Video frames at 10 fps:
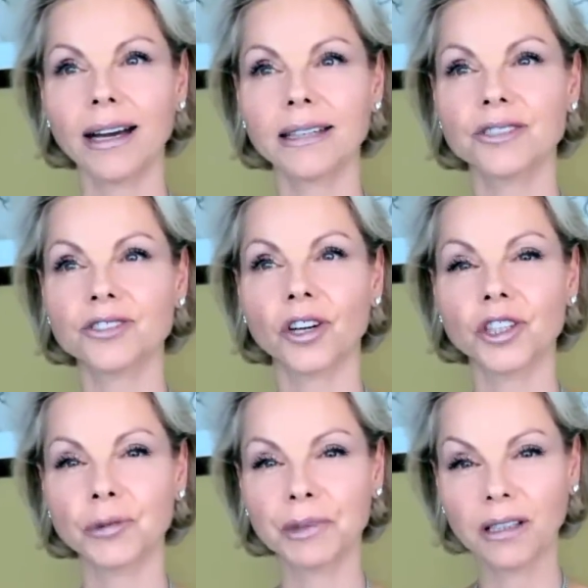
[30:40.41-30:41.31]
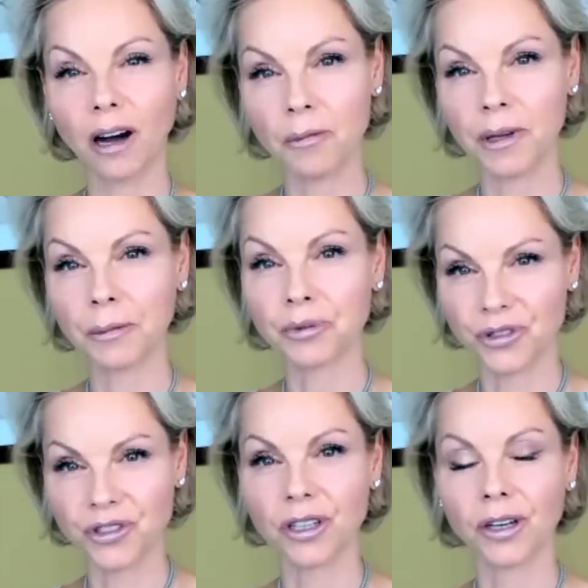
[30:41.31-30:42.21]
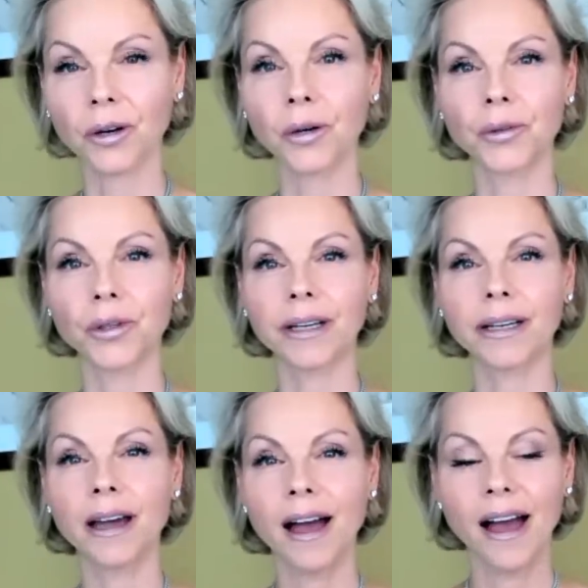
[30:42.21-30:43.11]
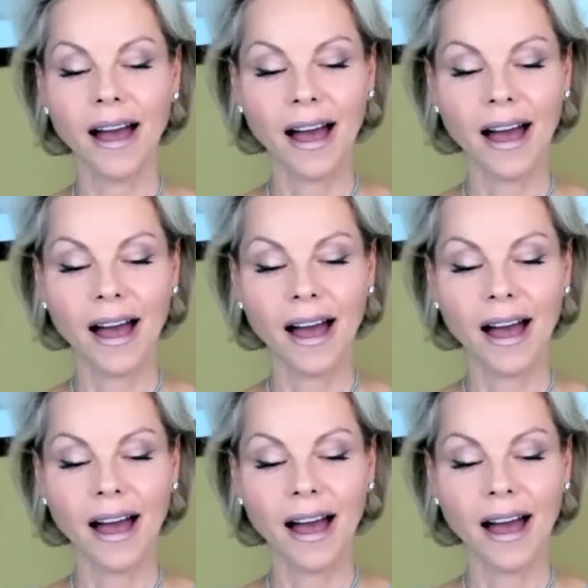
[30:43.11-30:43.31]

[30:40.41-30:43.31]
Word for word: I started becoming Priscilla only